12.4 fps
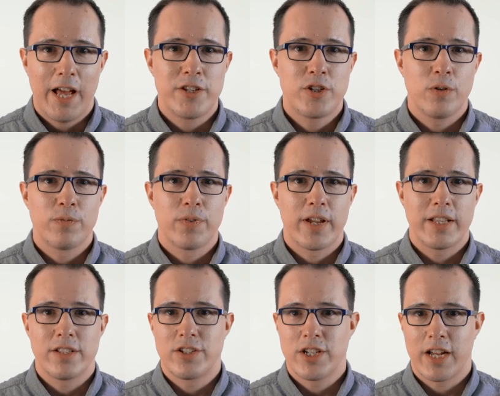And don't forget
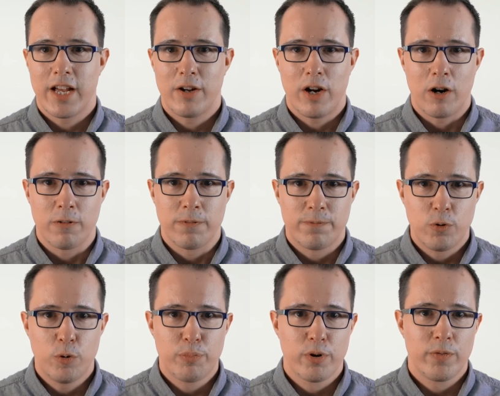to check out our
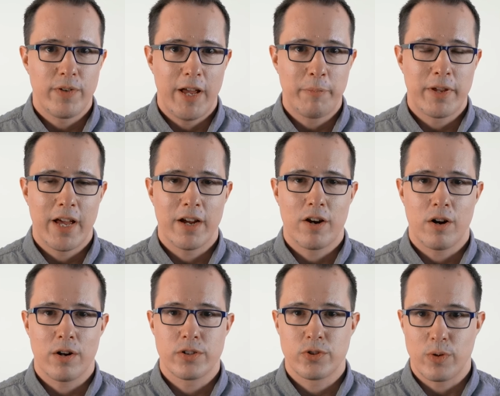foolproof MCAT
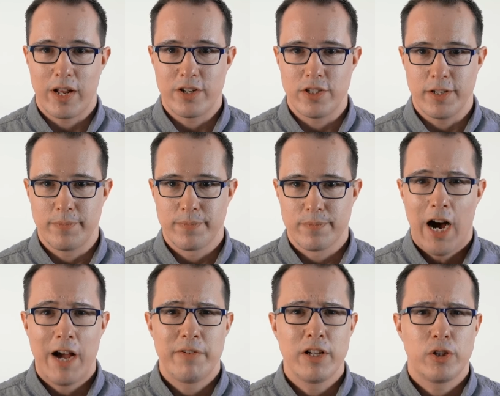car strategy.
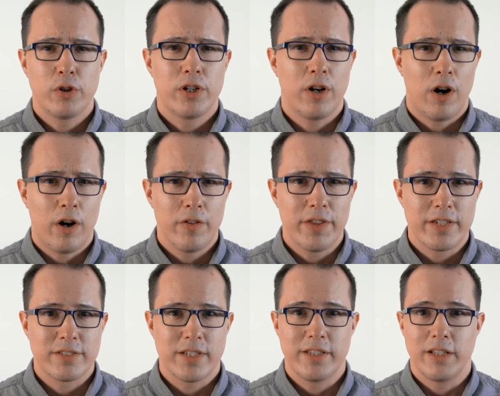I've included all
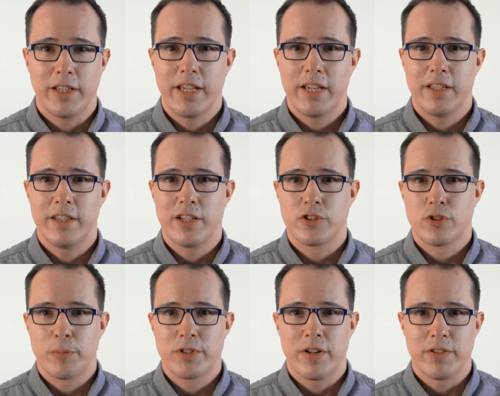this in the link in the
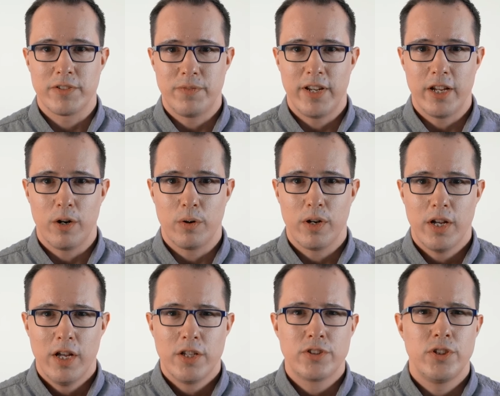description of this video
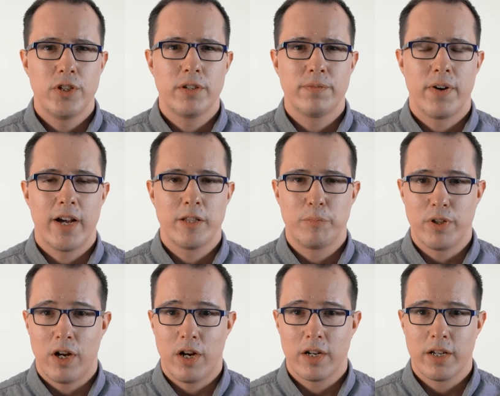so you can find the
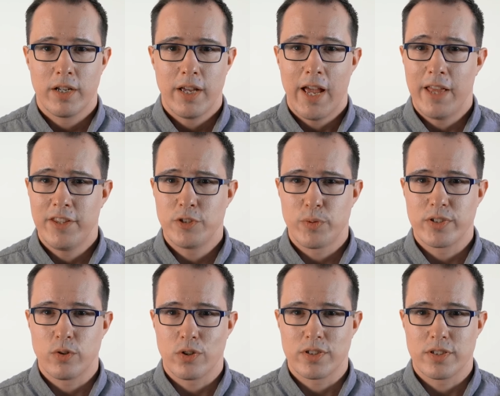blog and these
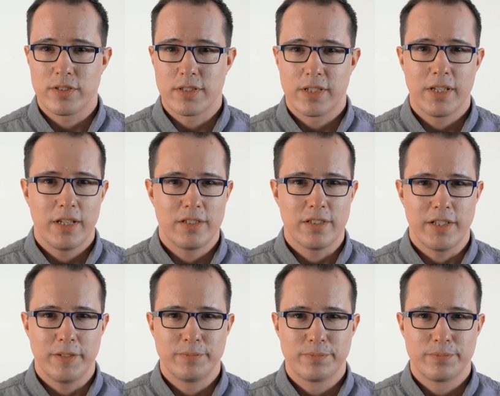resources easily.